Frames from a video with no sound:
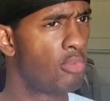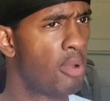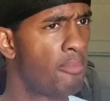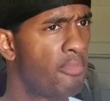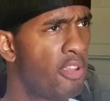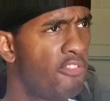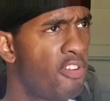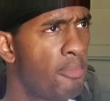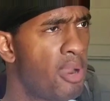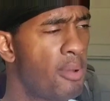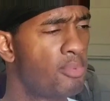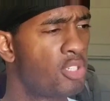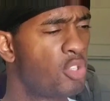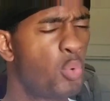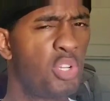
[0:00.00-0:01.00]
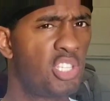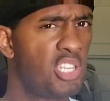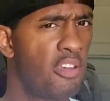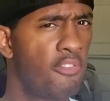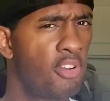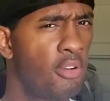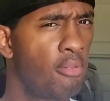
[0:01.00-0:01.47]
If I'm not
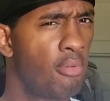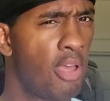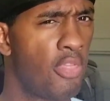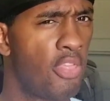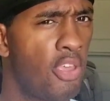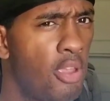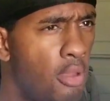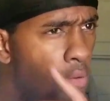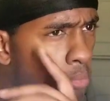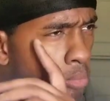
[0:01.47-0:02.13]
27, I think.